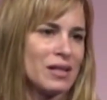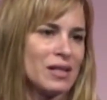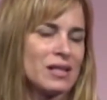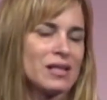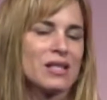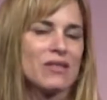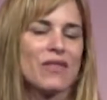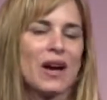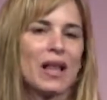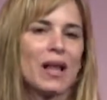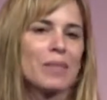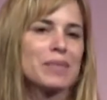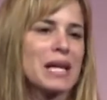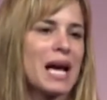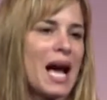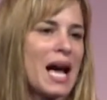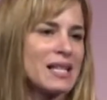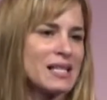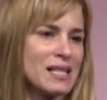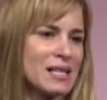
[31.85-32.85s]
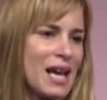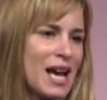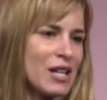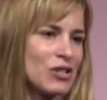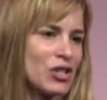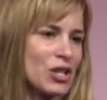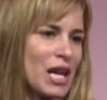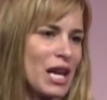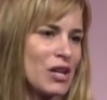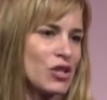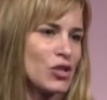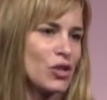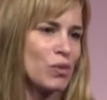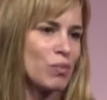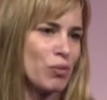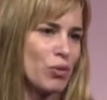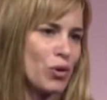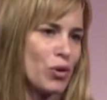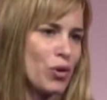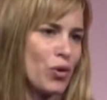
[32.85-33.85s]
developed educational
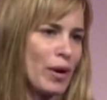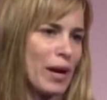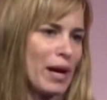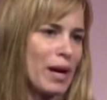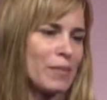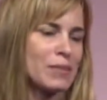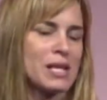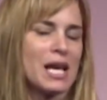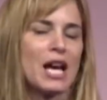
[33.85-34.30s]
programs